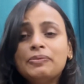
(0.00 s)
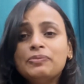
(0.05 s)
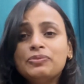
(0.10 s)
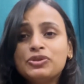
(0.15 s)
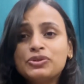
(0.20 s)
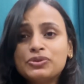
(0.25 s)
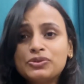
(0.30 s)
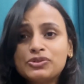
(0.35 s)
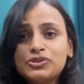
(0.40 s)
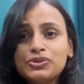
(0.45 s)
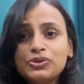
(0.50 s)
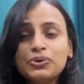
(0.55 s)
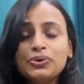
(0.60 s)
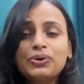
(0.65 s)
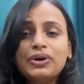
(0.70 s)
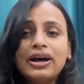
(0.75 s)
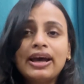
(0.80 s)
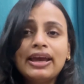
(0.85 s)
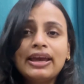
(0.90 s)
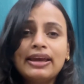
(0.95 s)
So,
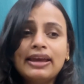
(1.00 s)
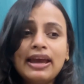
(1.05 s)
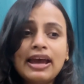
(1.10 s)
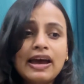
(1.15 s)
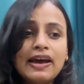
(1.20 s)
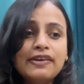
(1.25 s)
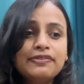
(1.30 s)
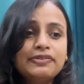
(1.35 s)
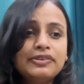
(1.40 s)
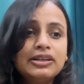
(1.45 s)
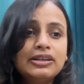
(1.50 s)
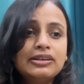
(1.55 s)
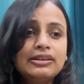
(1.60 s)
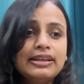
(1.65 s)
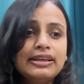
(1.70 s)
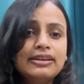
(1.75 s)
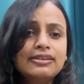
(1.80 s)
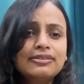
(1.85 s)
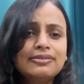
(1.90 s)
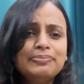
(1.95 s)
so I have uh,
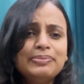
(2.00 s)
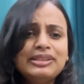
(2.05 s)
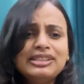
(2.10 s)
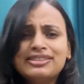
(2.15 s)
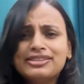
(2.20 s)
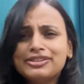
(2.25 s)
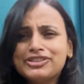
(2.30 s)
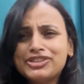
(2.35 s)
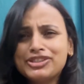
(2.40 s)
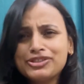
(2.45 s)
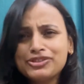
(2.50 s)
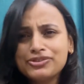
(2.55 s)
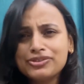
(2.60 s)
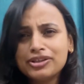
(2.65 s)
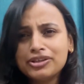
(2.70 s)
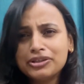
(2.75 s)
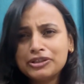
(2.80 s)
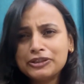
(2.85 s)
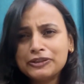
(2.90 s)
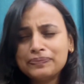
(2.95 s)
like been searching
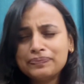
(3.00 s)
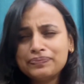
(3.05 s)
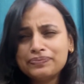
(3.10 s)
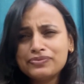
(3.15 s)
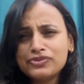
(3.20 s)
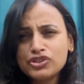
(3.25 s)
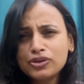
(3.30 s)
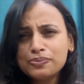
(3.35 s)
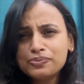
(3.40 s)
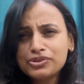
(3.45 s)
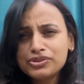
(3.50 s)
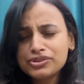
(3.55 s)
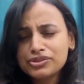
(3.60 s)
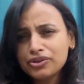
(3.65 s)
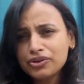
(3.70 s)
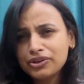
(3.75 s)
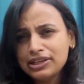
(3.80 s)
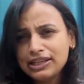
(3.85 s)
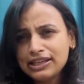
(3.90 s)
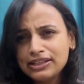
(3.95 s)
uh, jobs
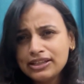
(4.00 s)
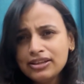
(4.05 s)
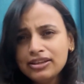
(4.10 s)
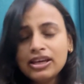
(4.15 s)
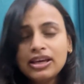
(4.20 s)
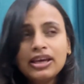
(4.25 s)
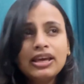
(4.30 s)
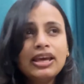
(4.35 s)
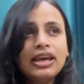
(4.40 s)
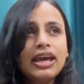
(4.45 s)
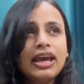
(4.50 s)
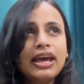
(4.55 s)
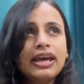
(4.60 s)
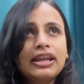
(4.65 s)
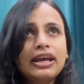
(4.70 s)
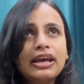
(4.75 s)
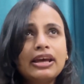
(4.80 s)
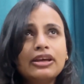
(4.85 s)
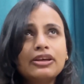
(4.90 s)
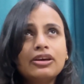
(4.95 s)
on LinkedIn, and
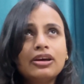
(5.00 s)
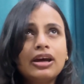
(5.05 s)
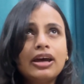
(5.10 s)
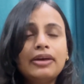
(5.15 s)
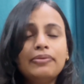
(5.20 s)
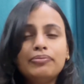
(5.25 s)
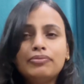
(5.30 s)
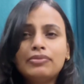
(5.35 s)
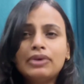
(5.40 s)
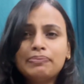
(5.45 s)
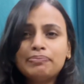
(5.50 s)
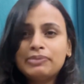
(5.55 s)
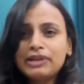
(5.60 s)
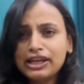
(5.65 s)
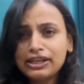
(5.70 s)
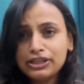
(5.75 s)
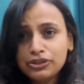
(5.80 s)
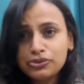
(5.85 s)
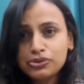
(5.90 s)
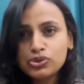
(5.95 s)
I, I'm, I'm
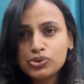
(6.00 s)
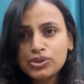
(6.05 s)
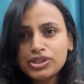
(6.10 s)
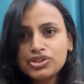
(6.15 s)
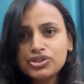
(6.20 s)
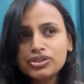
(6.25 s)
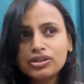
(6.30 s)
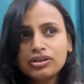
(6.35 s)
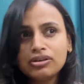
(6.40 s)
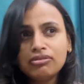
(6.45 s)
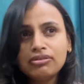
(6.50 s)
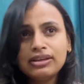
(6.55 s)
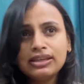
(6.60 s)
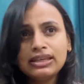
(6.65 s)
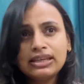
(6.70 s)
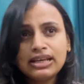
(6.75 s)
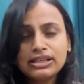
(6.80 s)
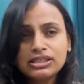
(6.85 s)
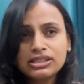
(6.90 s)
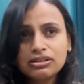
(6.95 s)
planning to switch in
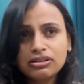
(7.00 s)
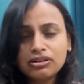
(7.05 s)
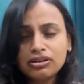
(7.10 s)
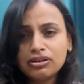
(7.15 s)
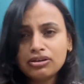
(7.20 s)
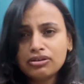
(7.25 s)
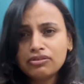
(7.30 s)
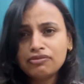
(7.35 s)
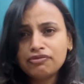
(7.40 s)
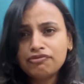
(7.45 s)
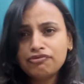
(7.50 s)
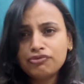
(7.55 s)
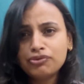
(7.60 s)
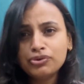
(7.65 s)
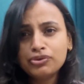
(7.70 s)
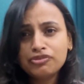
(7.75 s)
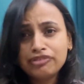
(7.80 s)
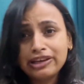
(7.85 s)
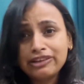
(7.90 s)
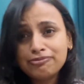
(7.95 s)
next uh, four
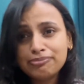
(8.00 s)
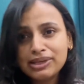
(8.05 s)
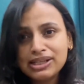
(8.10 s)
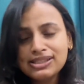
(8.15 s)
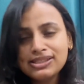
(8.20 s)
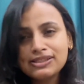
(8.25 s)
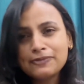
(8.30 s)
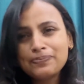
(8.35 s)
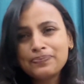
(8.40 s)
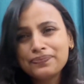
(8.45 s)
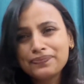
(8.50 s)
to five months.